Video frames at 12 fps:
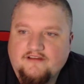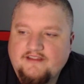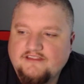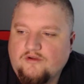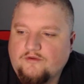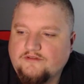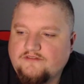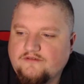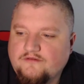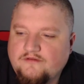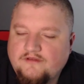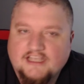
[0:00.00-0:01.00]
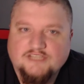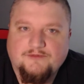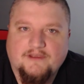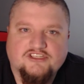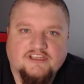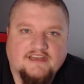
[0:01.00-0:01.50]
He's going to,
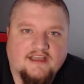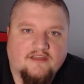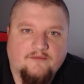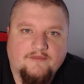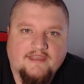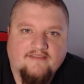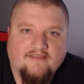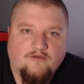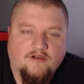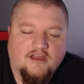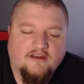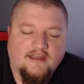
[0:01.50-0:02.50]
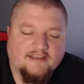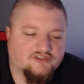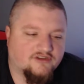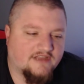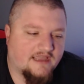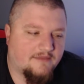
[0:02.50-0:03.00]
especially now that we have an
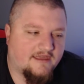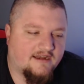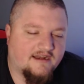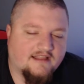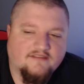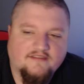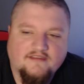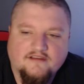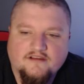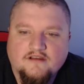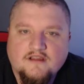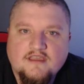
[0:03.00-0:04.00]
extra game added onto the year.